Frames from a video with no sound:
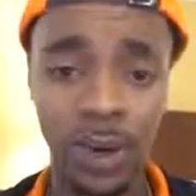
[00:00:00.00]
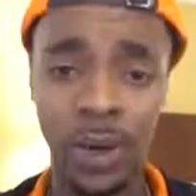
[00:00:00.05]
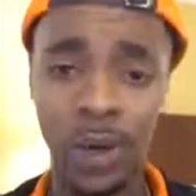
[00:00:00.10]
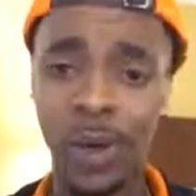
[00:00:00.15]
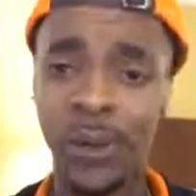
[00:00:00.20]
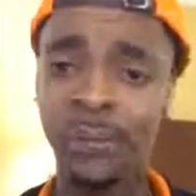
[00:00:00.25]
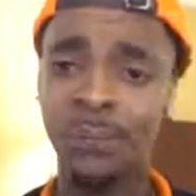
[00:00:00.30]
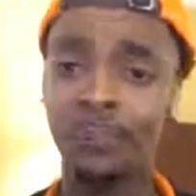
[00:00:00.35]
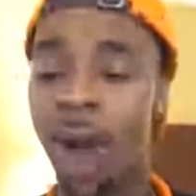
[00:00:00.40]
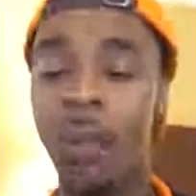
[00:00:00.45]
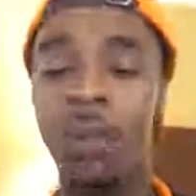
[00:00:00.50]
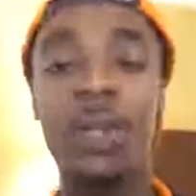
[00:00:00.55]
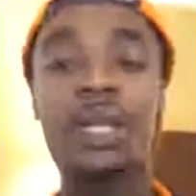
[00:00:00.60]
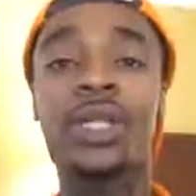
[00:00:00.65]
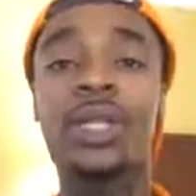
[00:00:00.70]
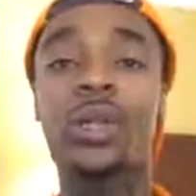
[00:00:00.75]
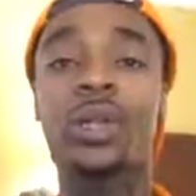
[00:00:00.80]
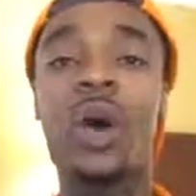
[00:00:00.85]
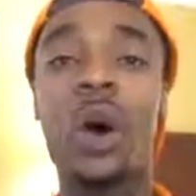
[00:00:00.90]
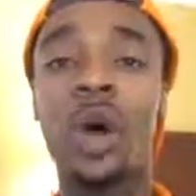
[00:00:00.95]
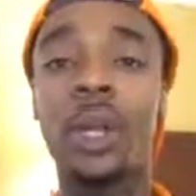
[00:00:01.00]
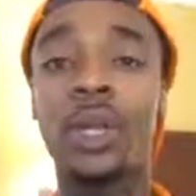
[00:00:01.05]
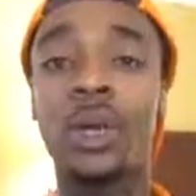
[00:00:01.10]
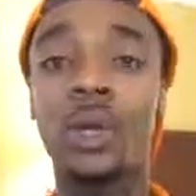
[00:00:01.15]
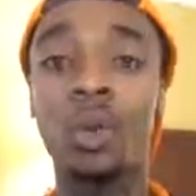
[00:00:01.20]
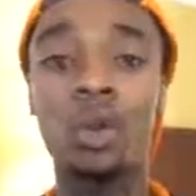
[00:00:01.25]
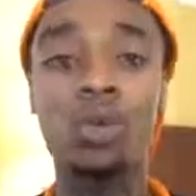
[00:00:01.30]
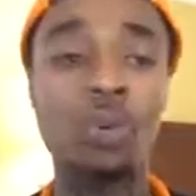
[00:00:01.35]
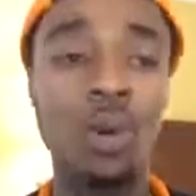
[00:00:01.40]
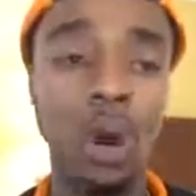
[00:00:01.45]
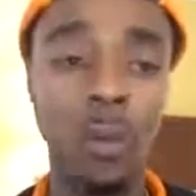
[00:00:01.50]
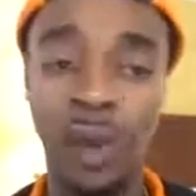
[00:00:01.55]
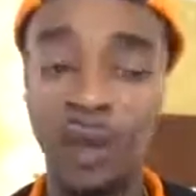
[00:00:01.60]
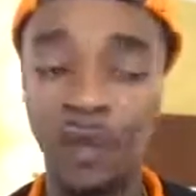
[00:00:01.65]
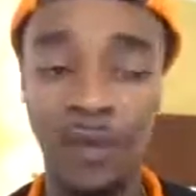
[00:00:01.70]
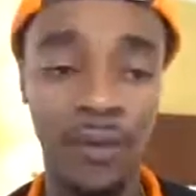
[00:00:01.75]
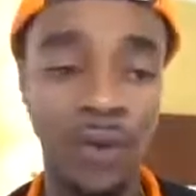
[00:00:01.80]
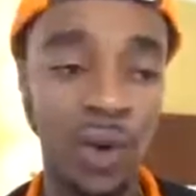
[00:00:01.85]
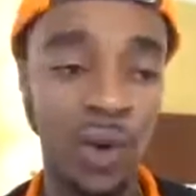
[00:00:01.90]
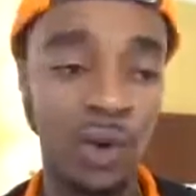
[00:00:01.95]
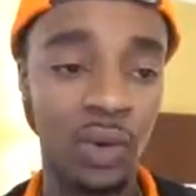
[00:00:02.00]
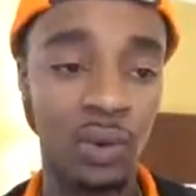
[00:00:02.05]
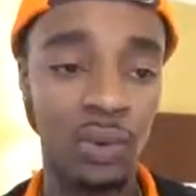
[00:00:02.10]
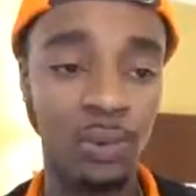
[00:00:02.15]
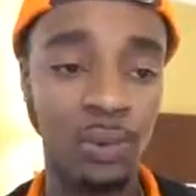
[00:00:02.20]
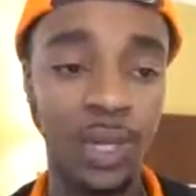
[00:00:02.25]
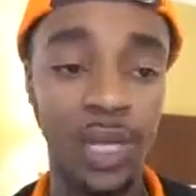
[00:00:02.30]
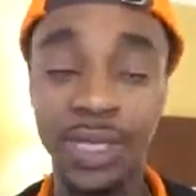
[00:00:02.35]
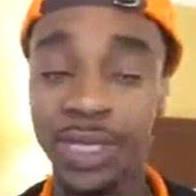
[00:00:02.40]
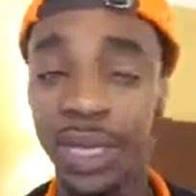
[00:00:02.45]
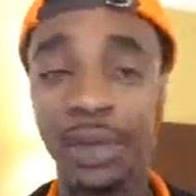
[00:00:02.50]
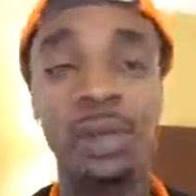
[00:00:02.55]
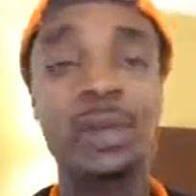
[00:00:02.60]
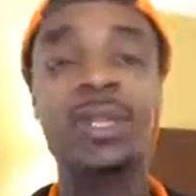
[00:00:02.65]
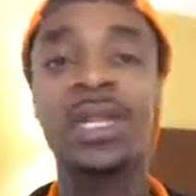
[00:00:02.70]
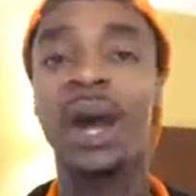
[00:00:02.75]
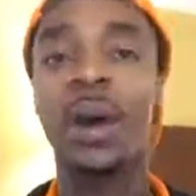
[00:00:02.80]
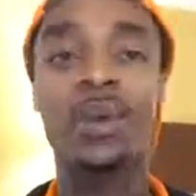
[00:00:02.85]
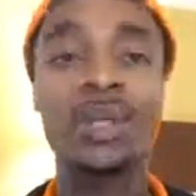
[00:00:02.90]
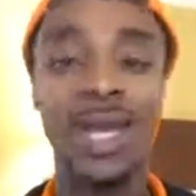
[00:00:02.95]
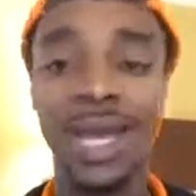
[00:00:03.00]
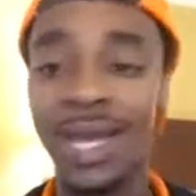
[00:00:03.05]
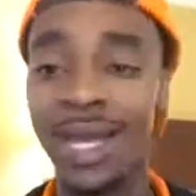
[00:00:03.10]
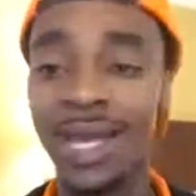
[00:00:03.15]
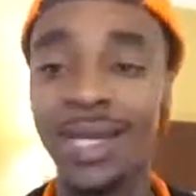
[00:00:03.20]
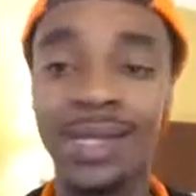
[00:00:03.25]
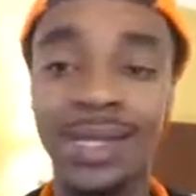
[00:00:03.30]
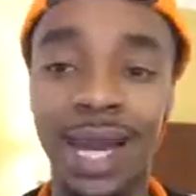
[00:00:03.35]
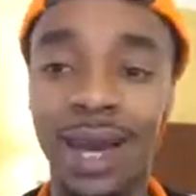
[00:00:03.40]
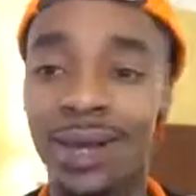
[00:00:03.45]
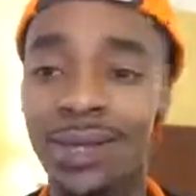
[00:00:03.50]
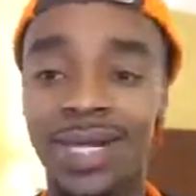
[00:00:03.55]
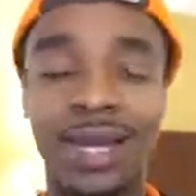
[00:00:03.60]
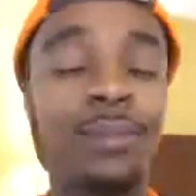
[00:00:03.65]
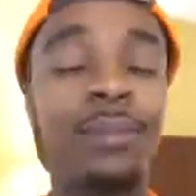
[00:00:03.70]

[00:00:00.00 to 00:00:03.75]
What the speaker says: bro. I went to call the Uber on my phone because I noticed I was at E's house,